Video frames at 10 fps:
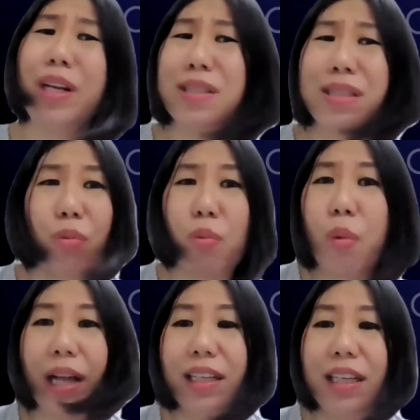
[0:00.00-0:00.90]
is the
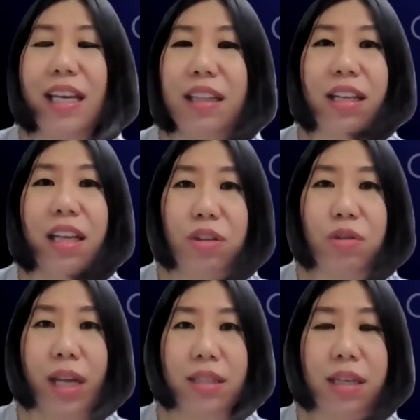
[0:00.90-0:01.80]
one key thing that you
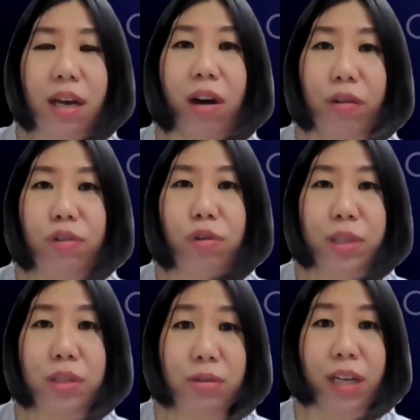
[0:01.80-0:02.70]
can tell our
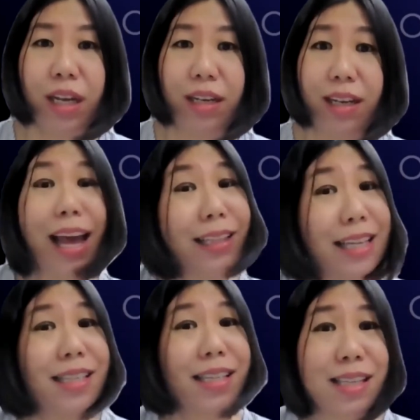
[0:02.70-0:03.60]
viewers tonight? And
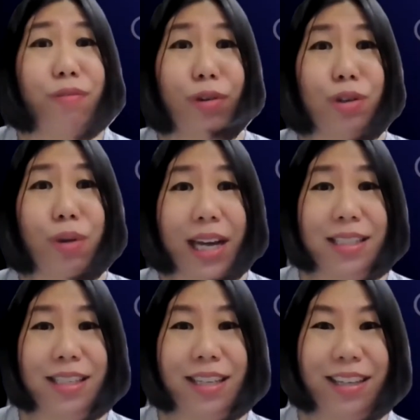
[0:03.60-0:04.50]
that's the same for you,
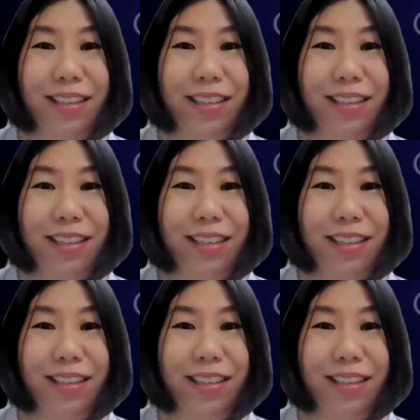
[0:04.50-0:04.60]
IT.